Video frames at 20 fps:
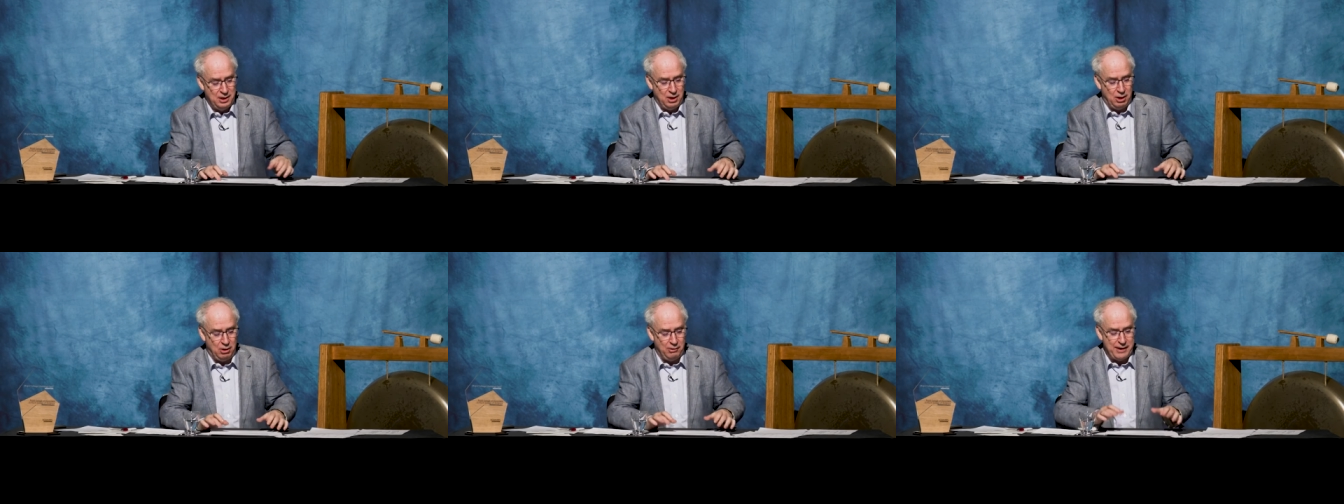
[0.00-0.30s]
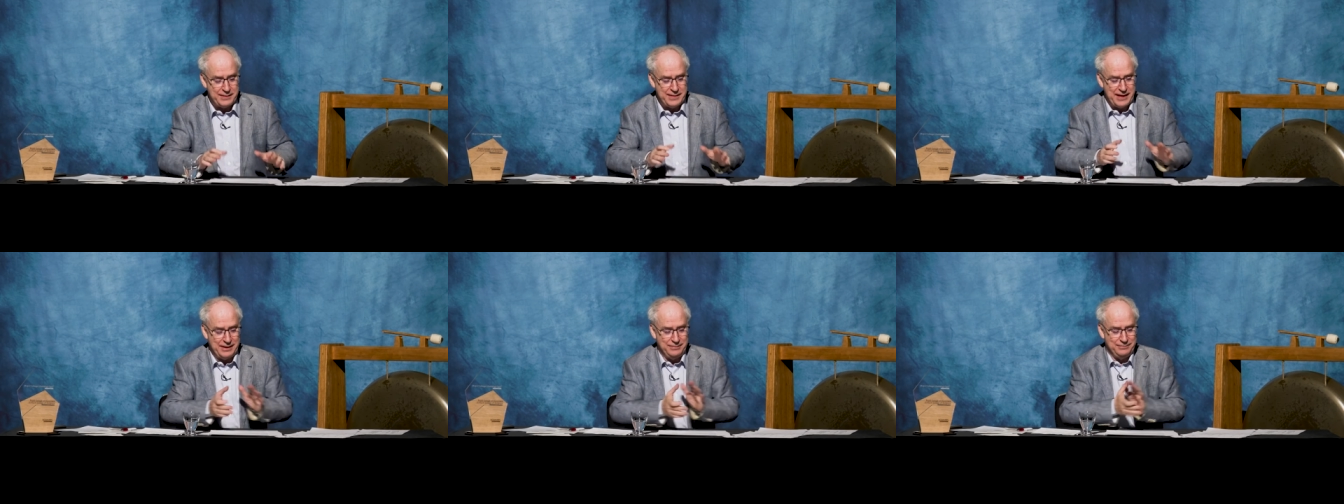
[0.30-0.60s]
All
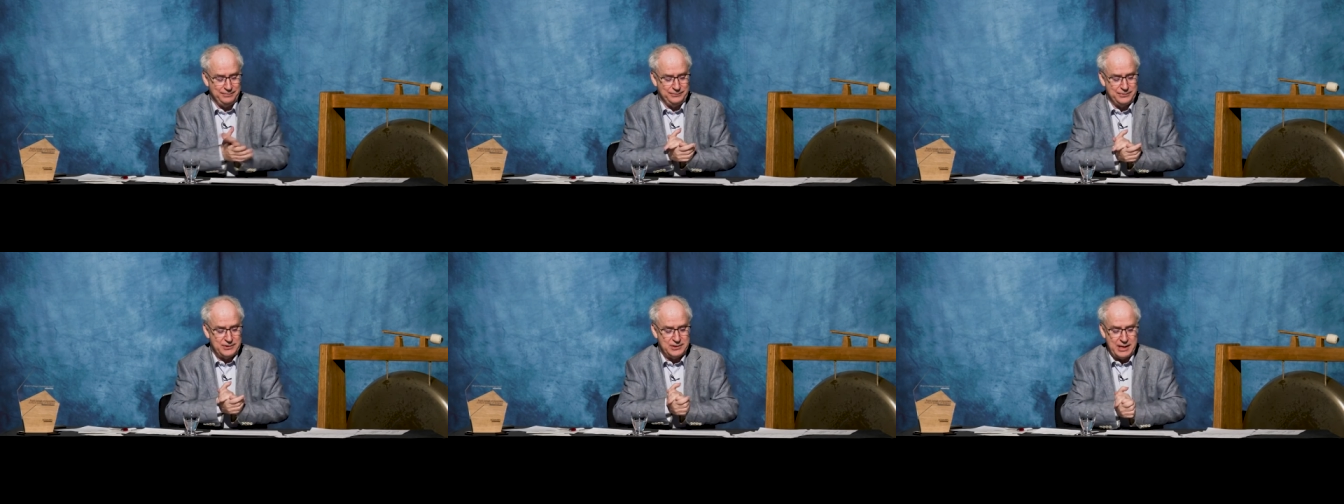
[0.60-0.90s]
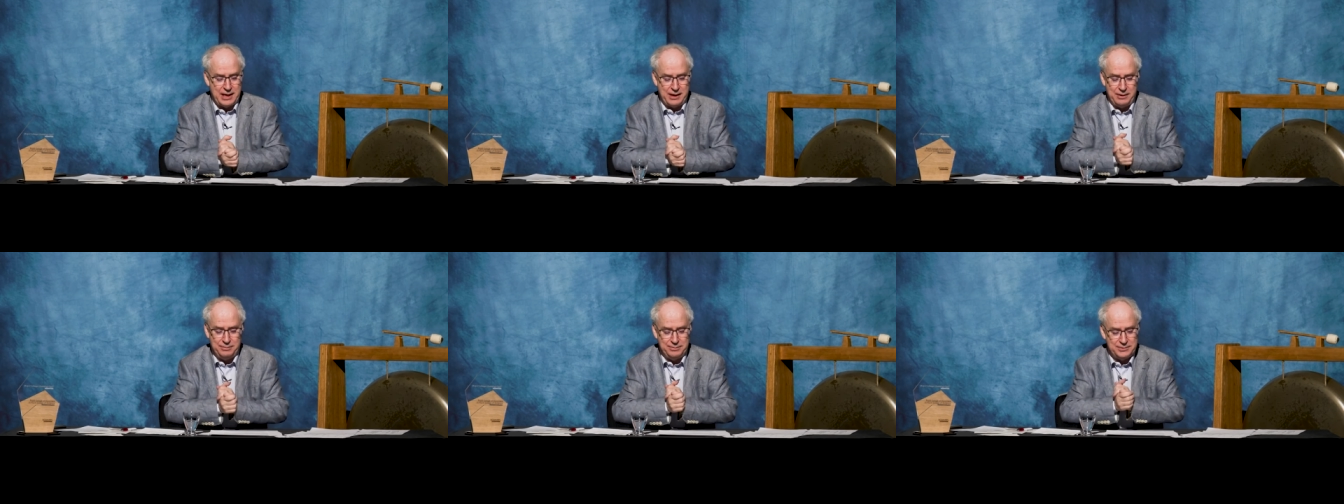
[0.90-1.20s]
right then.
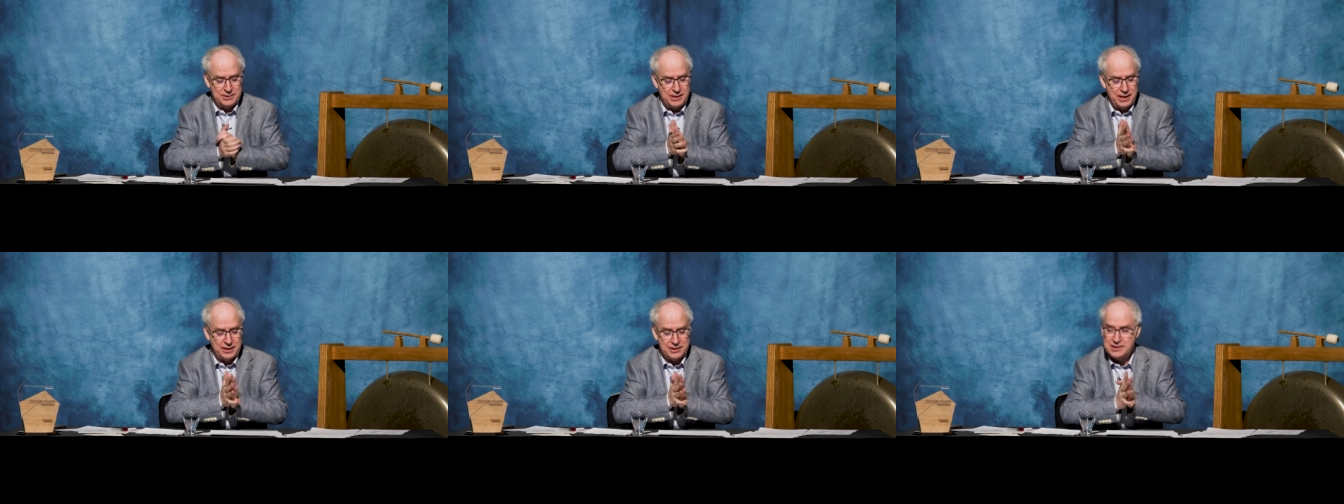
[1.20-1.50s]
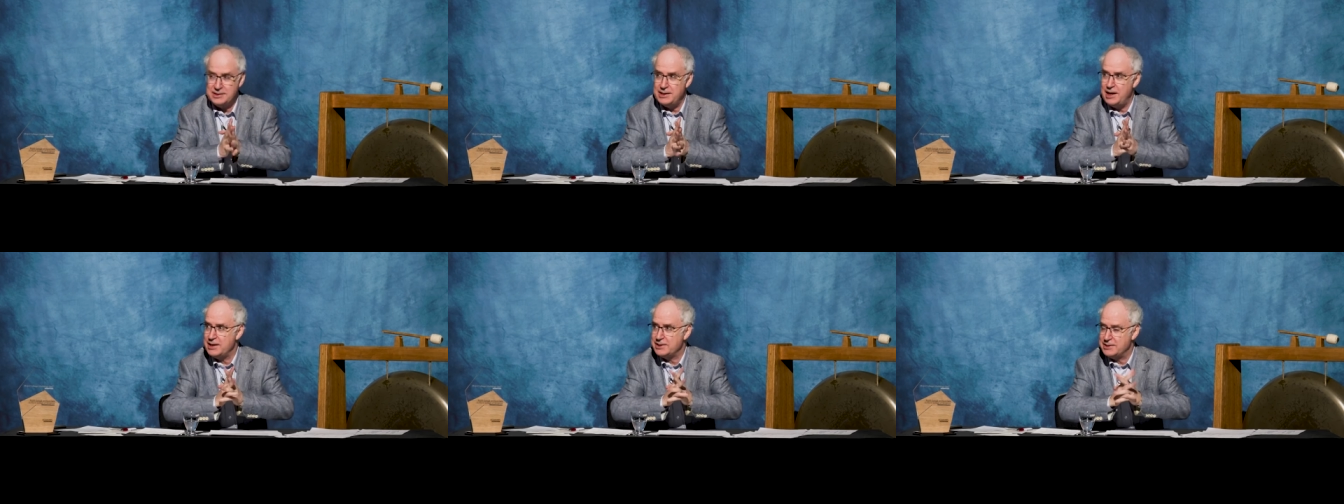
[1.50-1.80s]
So another
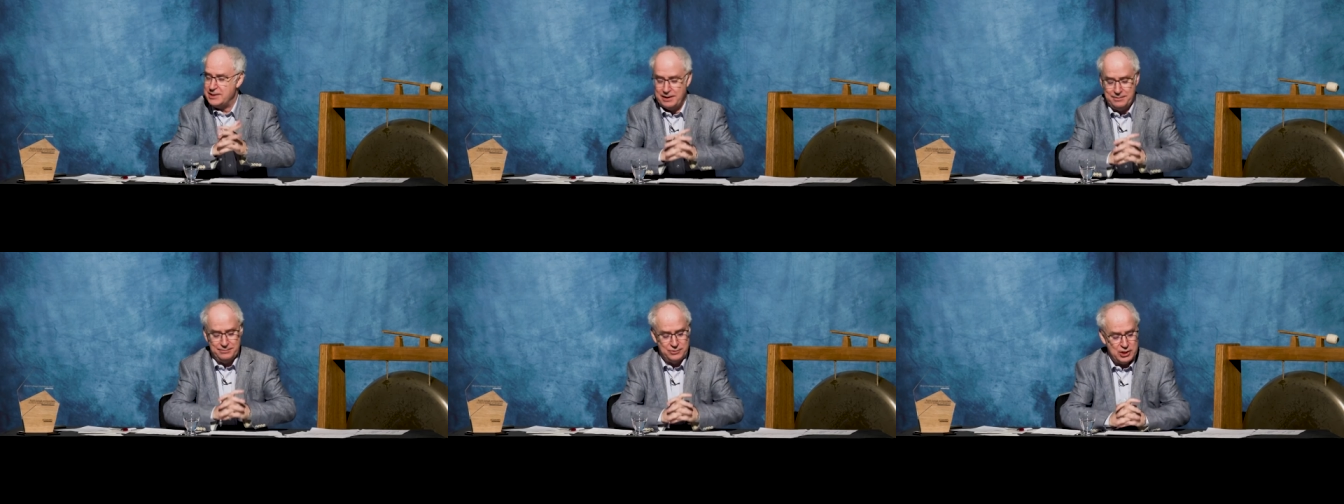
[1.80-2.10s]
starter.